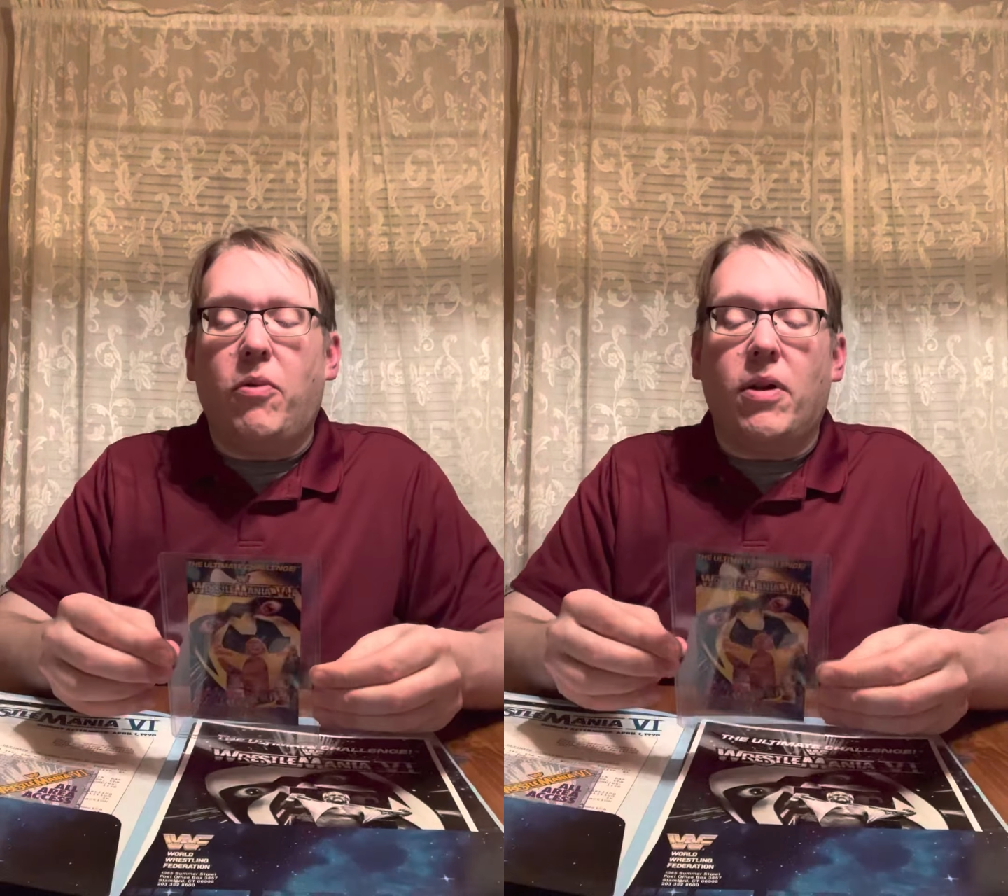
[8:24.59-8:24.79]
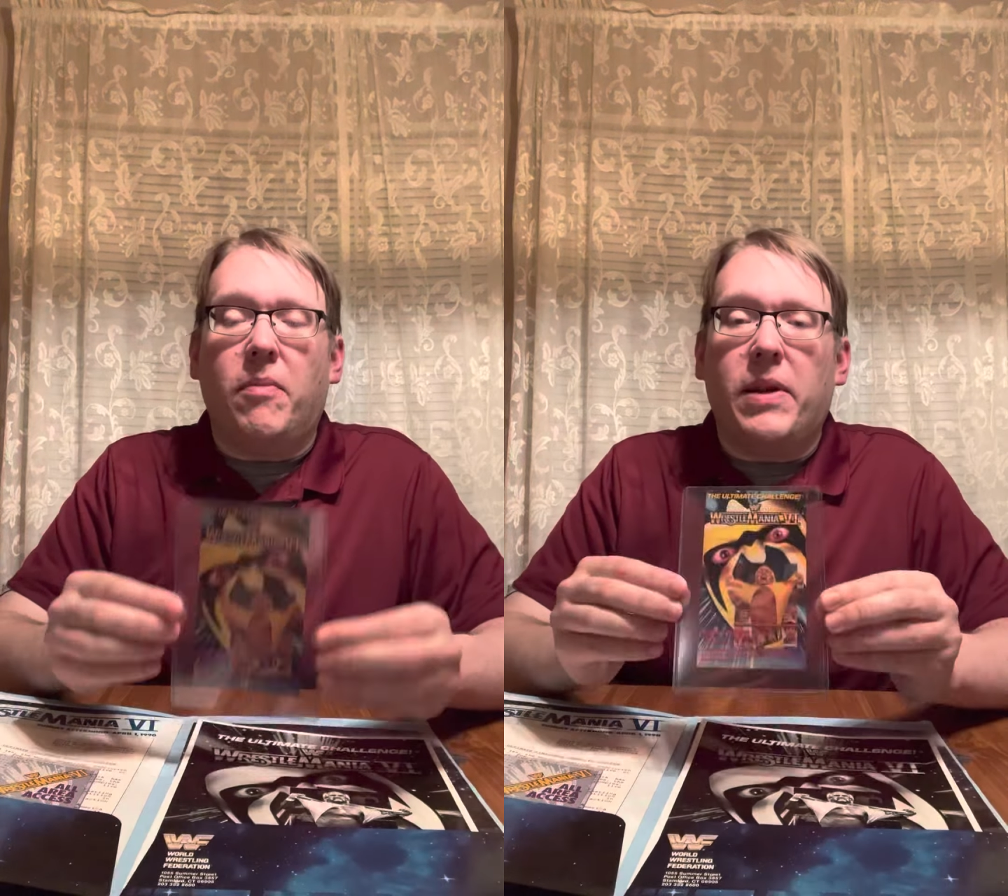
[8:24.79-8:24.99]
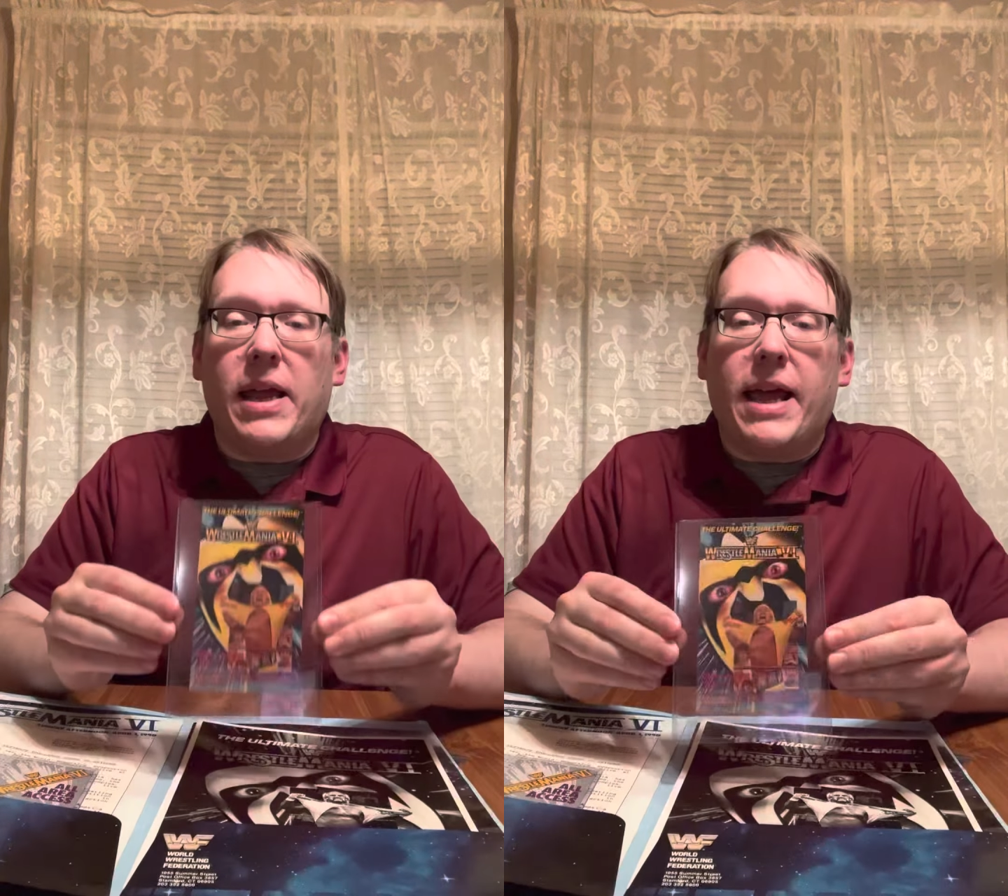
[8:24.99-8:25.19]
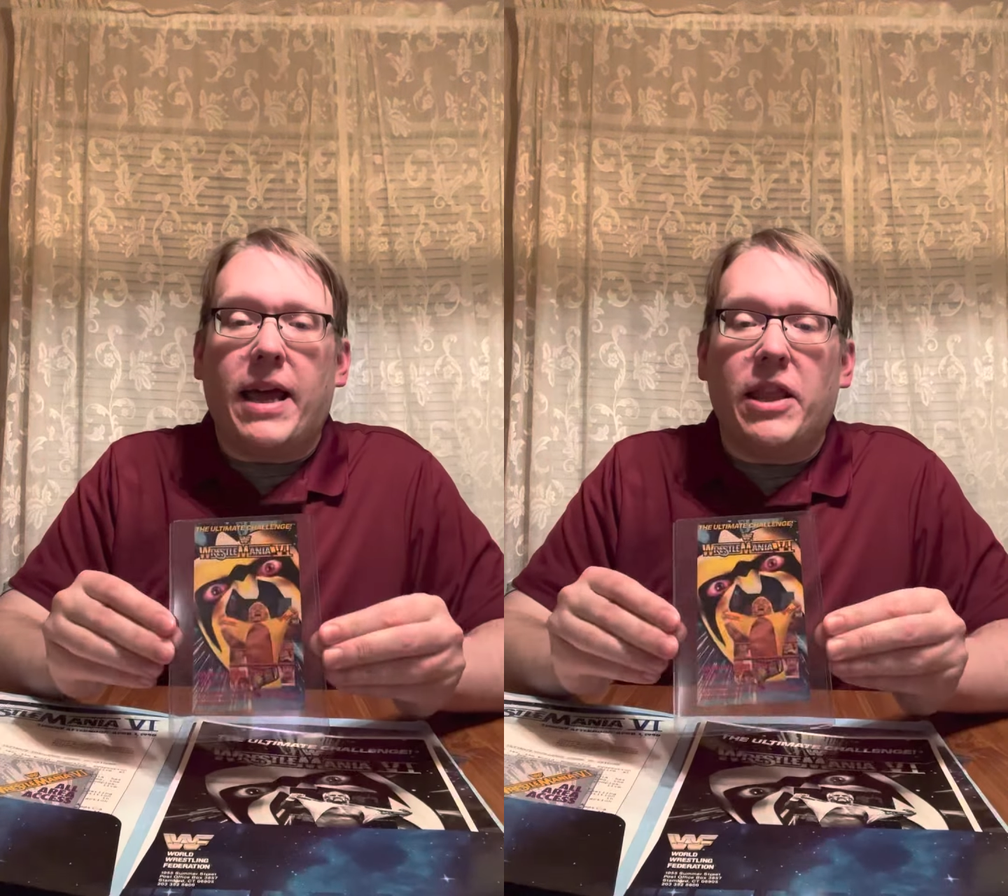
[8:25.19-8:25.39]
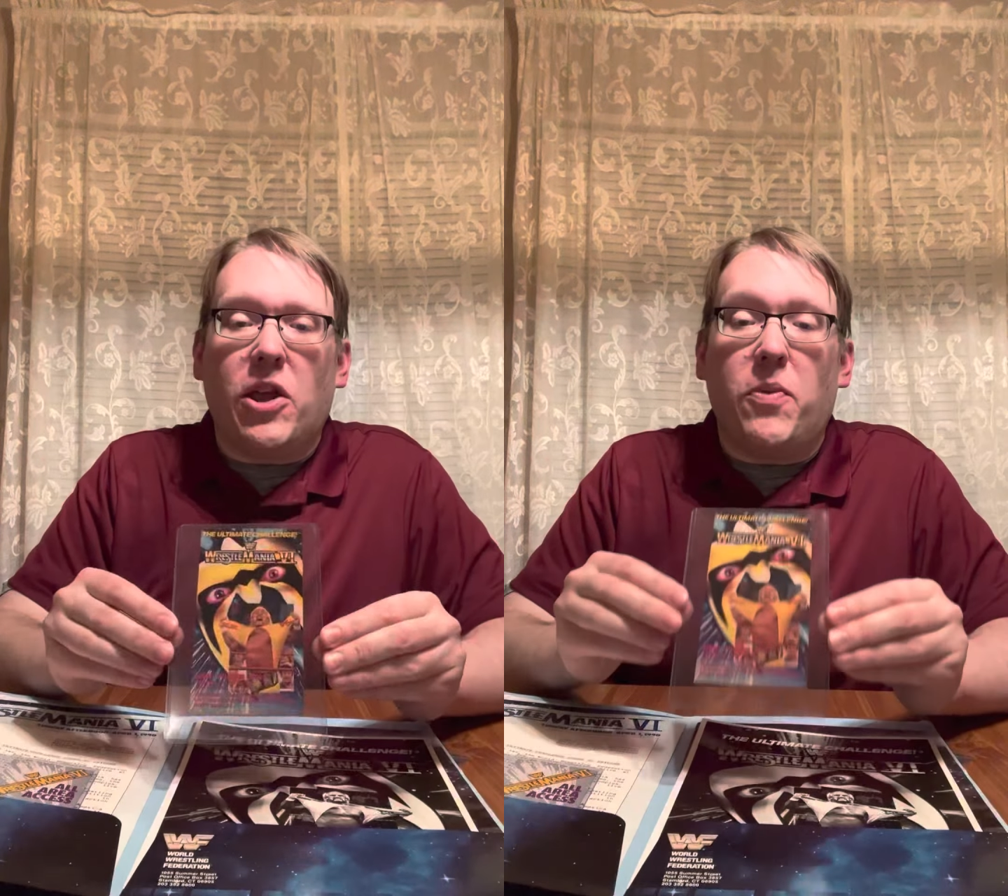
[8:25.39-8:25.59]
company
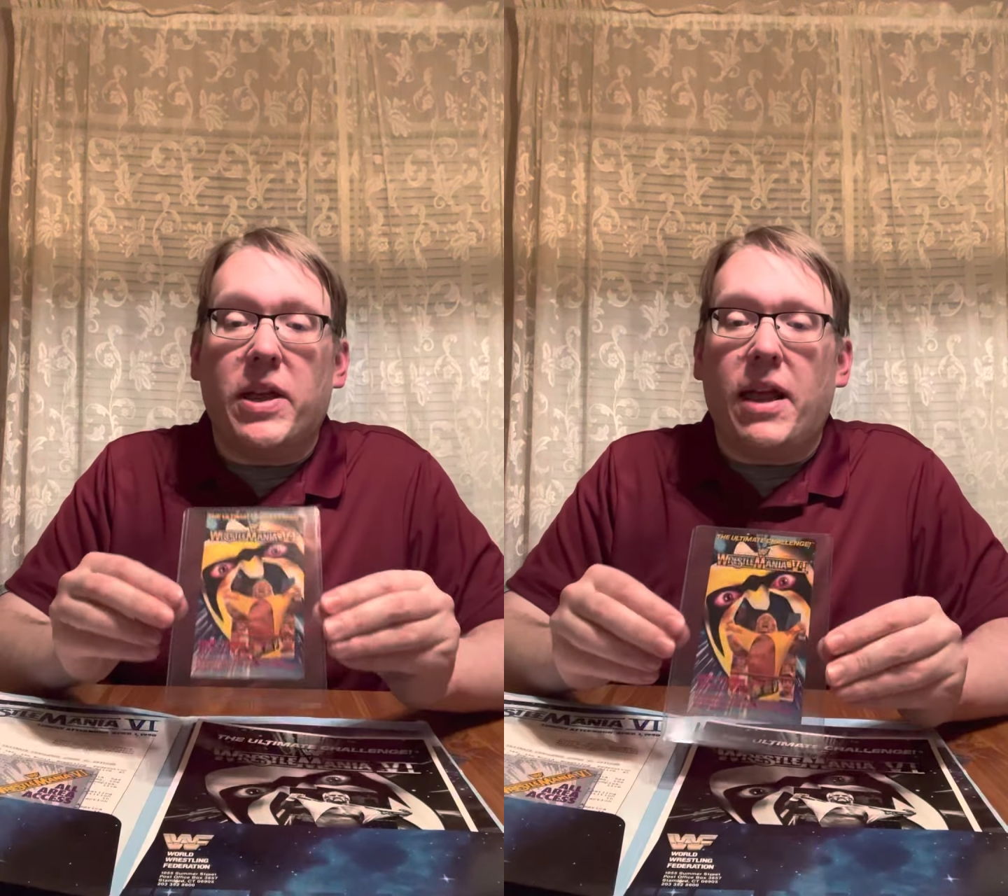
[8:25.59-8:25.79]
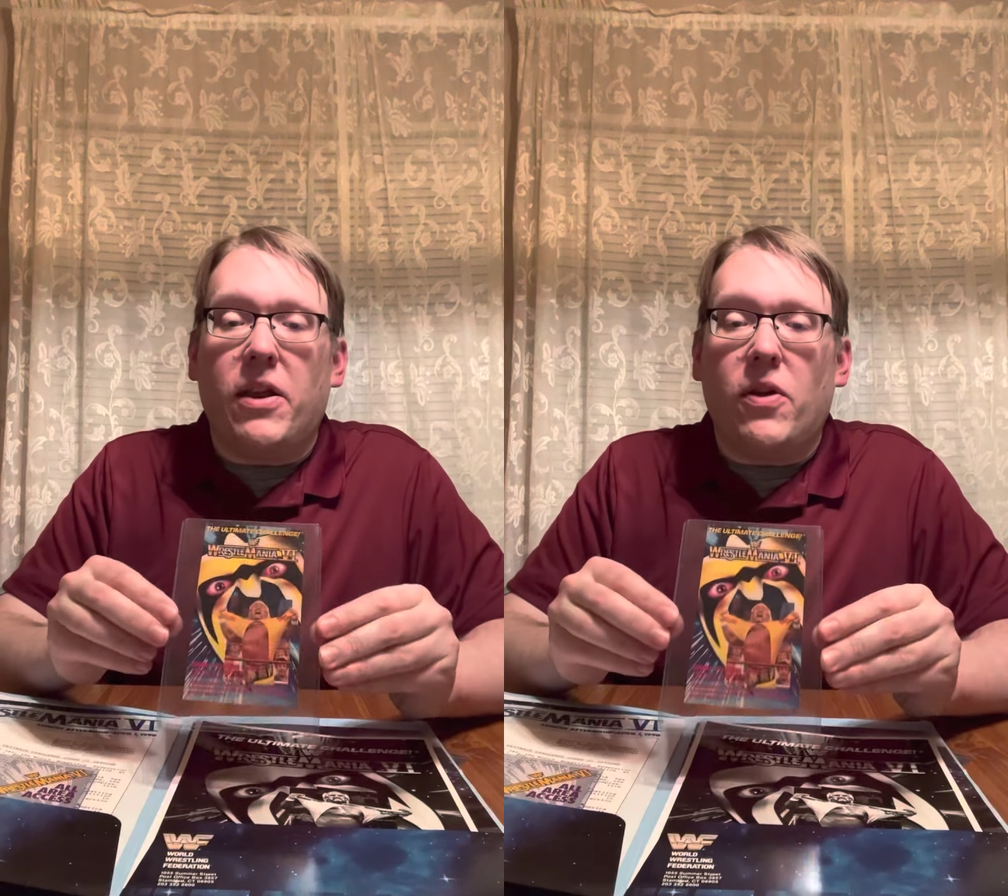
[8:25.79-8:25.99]
ad that you would get in